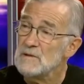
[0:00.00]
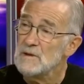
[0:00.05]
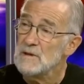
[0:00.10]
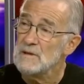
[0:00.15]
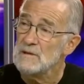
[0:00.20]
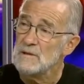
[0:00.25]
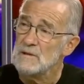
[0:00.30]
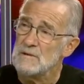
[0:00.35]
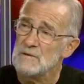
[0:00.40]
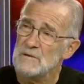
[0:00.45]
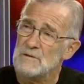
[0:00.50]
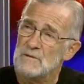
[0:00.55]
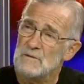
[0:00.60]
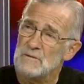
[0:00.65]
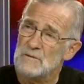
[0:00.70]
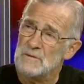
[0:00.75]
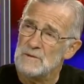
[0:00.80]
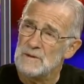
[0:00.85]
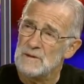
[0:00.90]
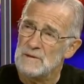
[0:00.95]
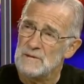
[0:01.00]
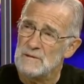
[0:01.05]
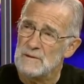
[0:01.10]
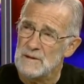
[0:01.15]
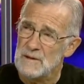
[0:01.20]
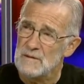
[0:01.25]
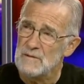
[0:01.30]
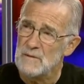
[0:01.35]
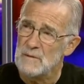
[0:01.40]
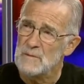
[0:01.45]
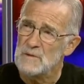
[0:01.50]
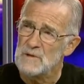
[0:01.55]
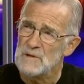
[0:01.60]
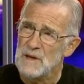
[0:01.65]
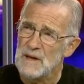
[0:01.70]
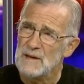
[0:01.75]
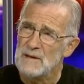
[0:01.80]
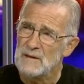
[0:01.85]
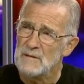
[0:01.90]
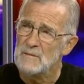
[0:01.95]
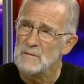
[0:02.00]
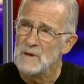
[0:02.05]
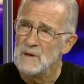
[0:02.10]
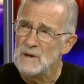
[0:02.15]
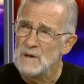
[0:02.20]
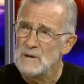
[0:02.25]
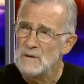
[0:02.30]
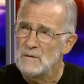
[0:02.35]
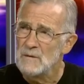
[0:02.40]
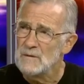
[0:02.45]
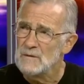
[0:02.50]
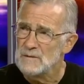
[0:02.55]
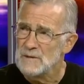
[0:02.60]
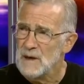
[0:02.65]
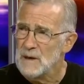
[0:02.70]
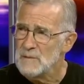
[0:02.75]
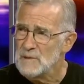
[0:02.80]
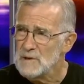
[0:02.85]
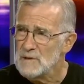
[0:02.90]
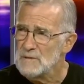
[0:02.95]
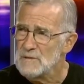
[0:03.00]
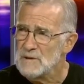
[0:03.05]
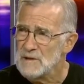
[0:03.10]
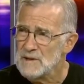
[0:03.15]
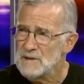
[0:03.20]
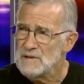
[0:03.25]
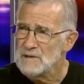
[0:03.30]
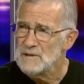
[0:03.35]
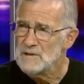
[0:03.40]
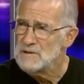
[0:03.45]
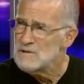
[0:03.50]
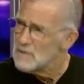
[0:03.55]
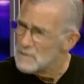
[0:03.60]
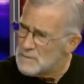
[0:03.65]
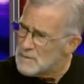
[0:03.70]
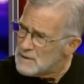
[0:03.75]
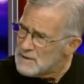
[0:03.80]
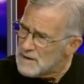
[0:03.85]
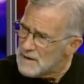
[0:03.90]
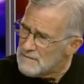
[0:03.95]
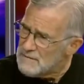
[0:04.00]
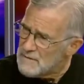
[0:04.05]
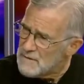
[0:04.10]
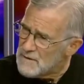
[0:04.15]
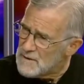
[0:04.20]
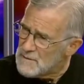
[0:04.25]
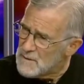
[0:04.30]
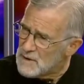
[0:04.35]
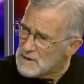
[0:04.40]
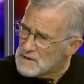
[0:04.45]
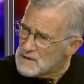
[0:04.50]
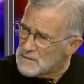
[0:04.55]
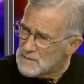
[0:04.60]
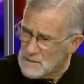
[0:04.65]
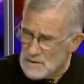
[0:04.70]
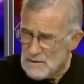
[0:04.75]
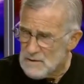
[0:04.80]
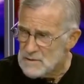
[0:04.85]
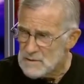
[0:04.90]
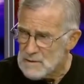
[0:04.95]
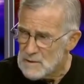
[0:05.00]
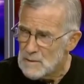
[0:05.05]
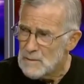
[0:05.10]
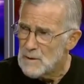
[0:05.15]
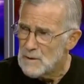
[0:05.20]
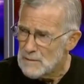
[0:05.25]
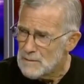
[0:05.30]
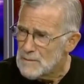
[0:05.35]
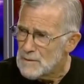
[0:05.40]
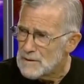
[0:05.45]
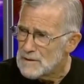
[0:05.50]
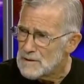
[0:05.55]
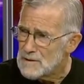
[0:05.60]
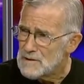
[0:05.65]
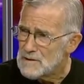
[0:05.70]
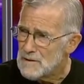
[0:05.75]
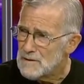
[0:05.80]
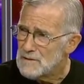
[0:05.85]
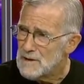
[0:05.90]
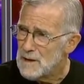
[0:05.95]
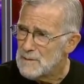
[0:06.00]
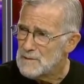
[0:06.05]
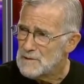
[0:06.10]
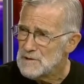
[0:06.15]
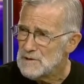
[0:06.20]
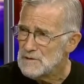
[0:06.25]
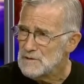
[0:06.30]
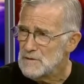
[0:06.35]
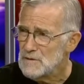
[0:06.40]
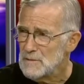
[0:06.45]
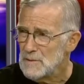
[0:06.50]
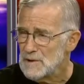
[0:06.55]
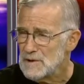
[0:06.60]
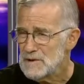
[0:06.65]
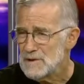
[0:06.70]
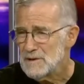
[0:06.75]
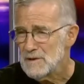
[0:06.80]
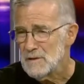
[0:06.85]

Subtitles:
is saying that to give him asylum will damage relationship, but not very much, because you don't want this to damage it too much.